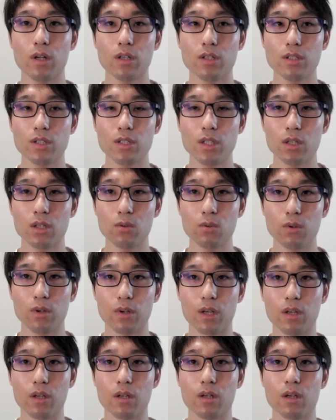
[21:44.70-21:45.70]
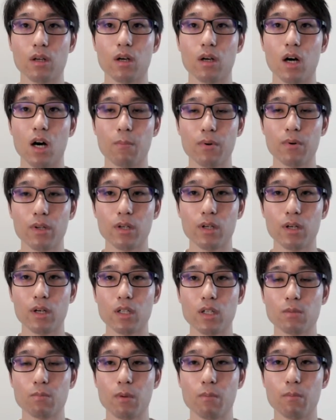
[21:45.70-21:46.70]
As I mentioned, we have
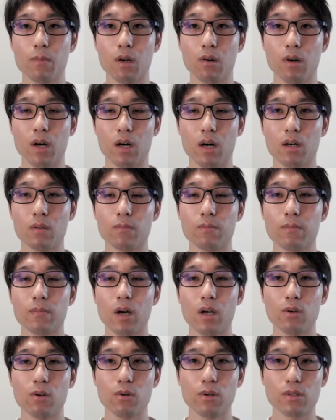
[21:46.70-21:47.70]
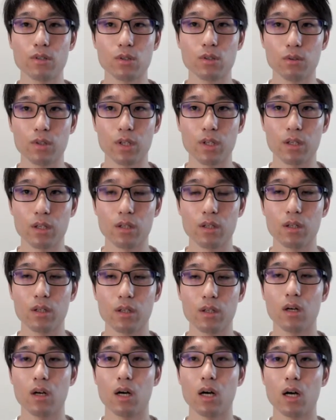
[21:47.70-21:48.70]
4 iOS developers, 2 for
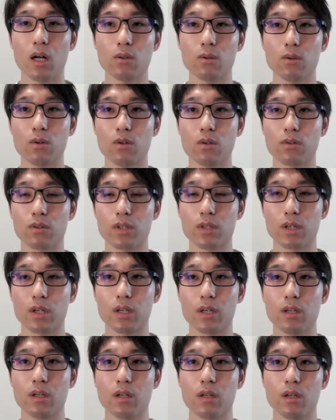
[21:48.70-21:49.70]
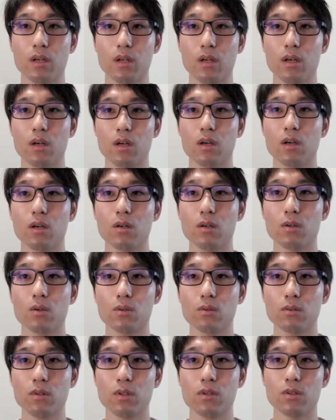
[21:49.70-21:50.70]
Android, 1 front-end
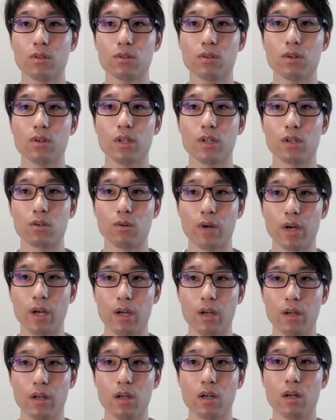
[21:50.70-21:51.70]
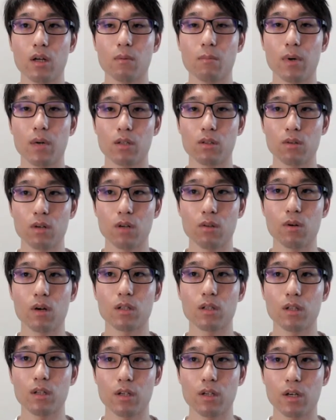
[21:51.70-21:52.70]
developer added, and
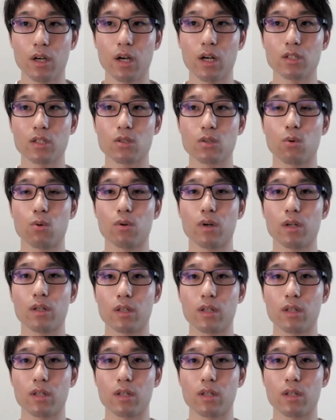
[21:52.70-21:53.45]
partners.